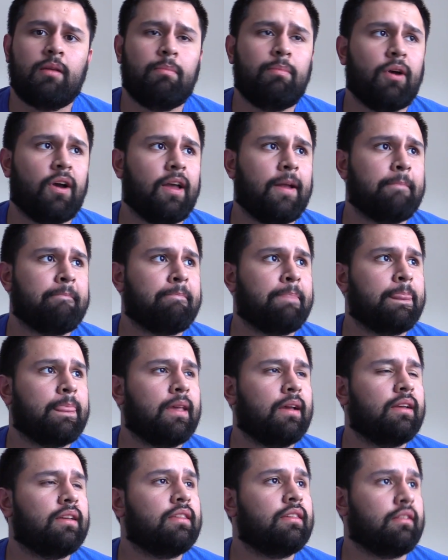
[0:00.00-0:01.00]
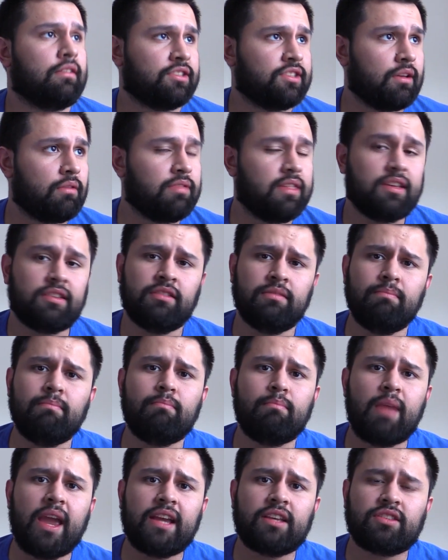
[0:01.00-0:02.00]
But, uh, so this
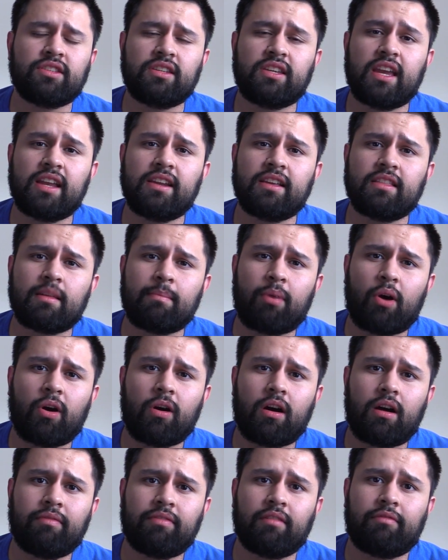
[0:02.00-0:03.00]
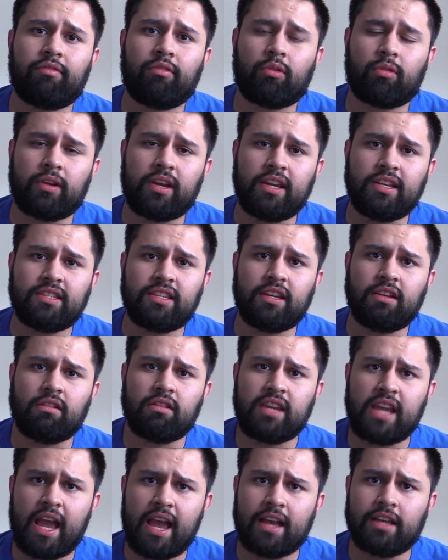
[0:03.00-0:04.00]
makes getting the bar off the floor easier,
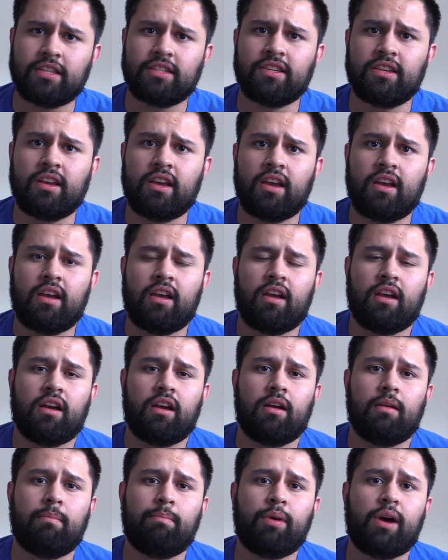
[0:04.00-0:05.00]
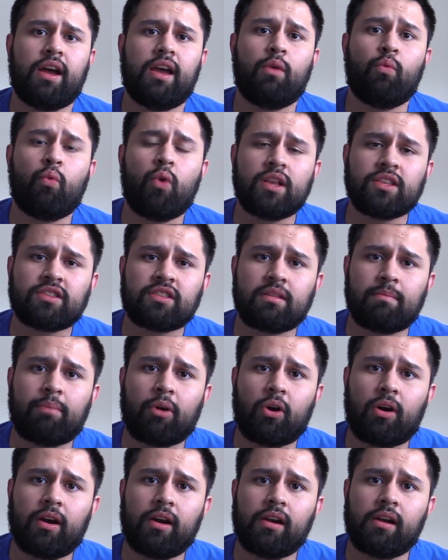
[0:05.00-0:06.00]
yes, but once the
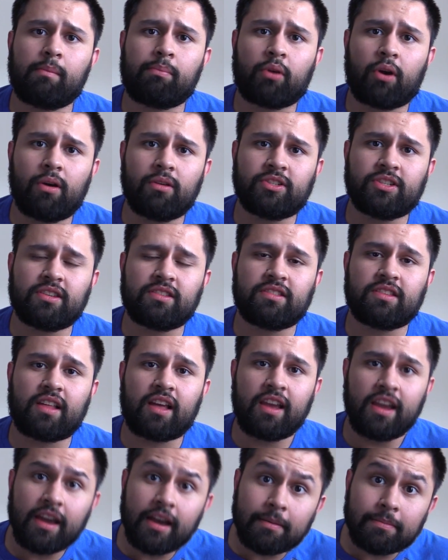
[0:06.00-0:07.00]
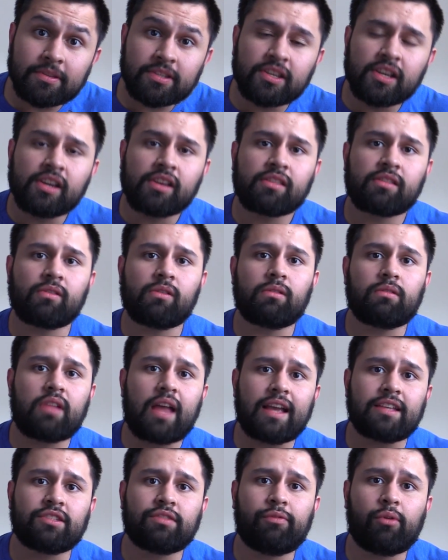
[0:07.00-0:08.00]
bar approaches the hips, there are
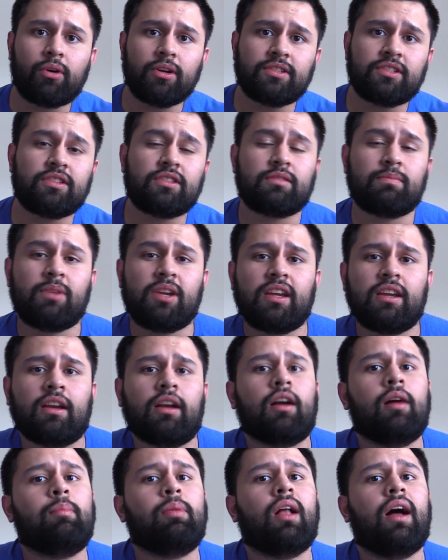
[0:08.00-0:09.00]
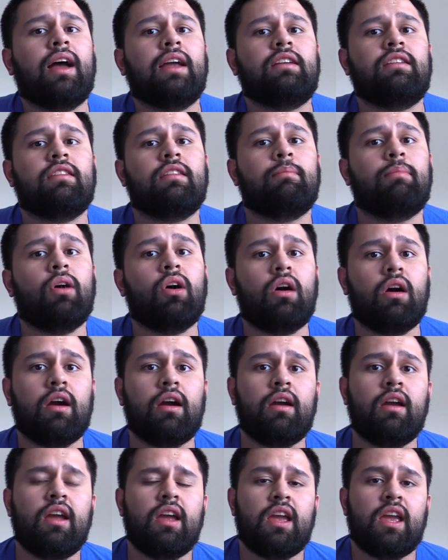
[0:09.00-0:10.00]
less forces being applied to the
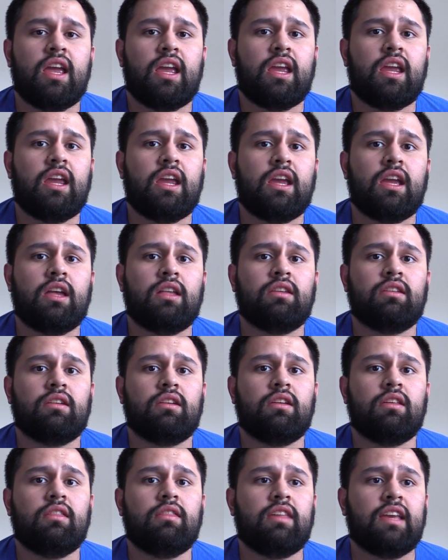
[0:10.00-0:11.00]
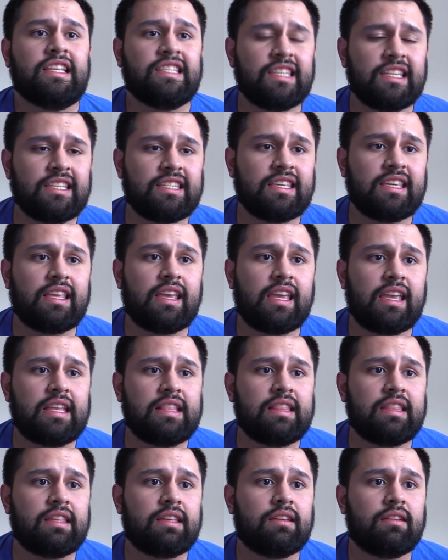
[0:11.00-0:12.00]
bar, and this is
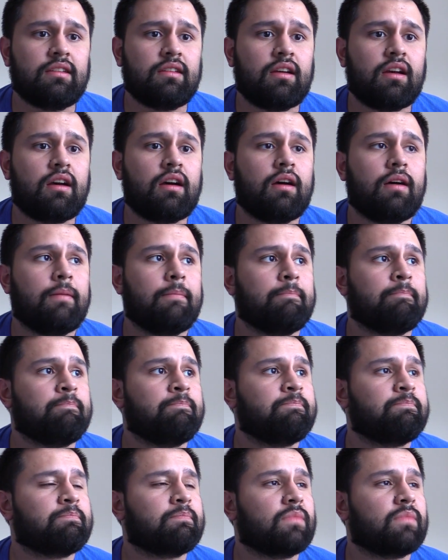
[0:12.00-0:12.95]
in the um,